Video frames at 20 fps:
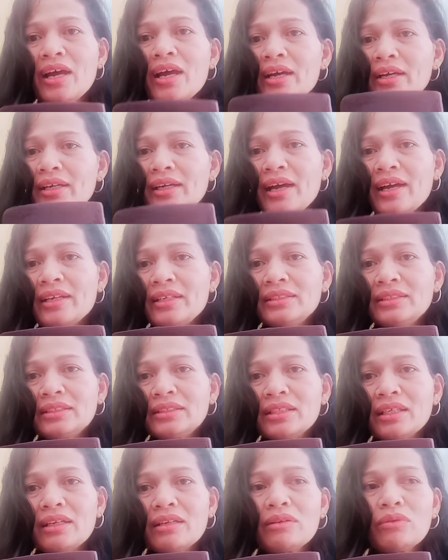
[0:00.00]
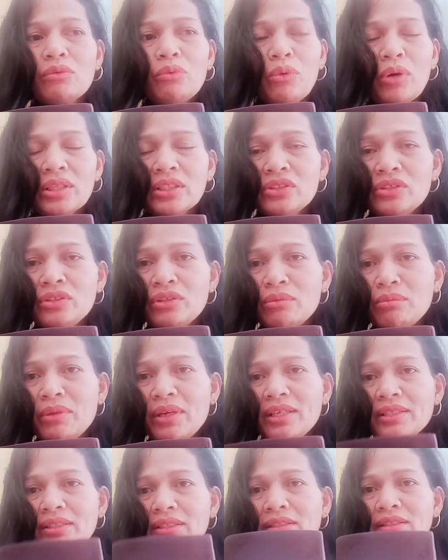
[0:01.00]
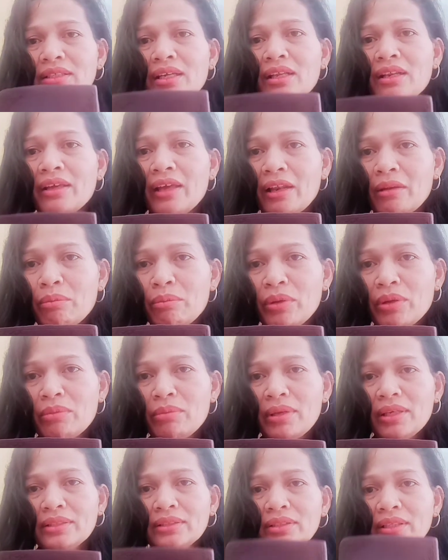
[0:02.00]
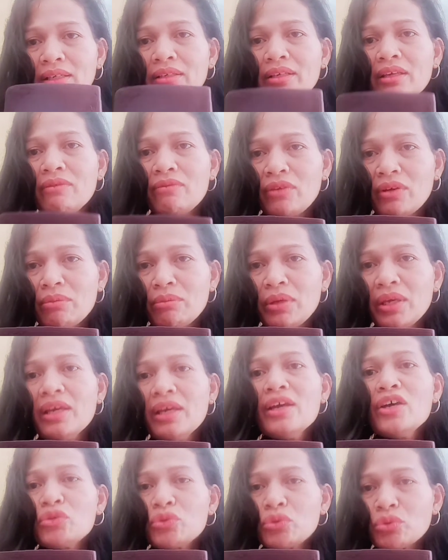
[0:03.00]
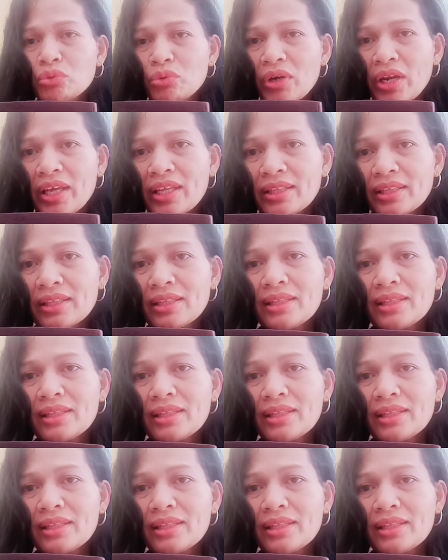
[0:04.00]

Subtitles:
God still watching me, still helping me, still giving me strength.